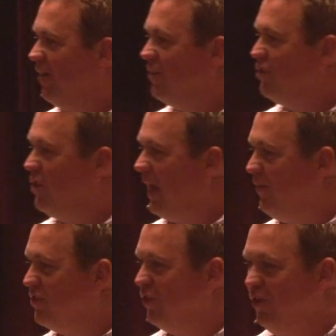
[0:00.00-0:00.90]
she gave
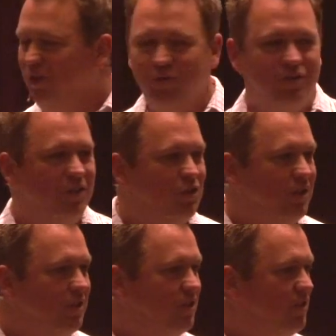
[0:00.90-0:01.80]
us the good news that
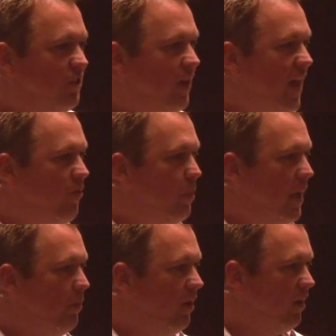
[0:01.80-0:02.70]
she's going to have a
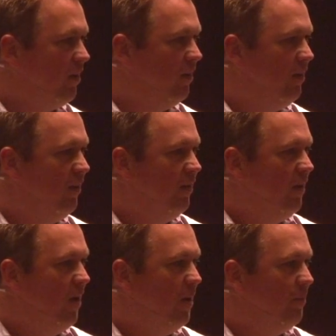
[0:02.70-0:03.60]
baby.
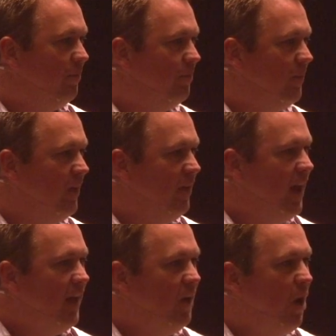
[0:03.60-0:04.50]
And
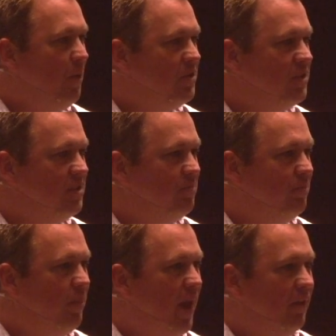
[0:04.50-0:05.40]
I can almost
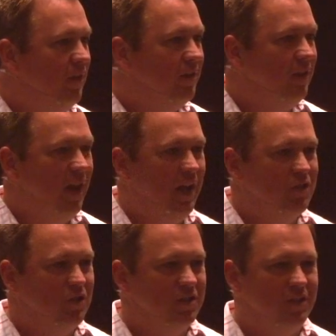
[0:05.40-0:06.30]
bet that today
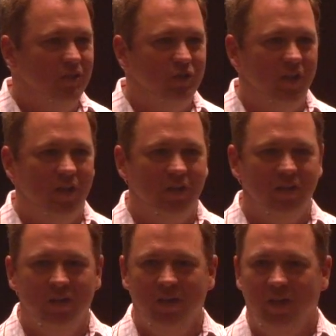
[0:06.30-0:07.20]
is just such a
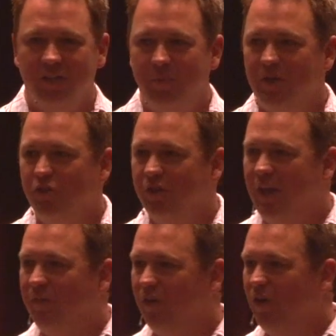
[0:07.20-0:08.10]
special
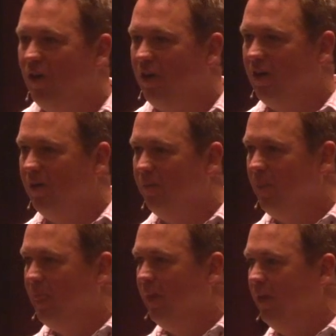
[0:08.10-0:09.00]
day for her,
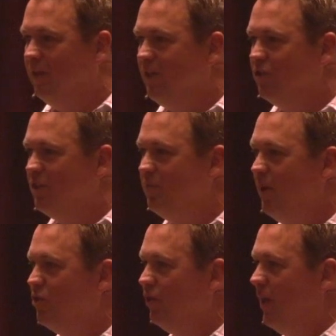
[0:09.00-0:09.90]
and such a
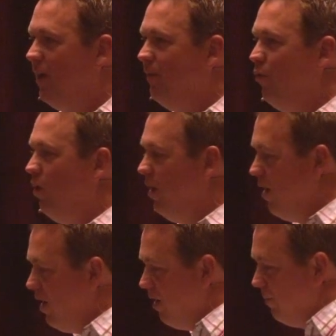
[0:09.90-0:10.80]
special day
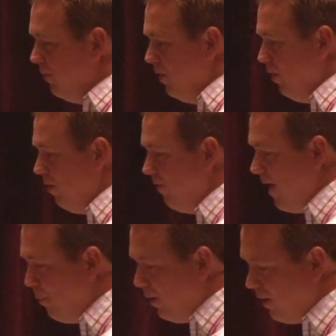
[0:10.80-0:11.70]
for her
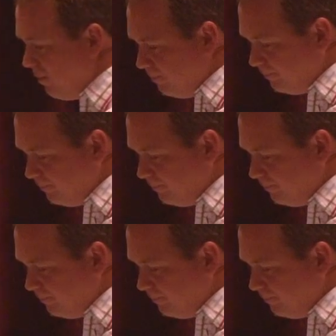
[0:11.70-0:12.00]
family.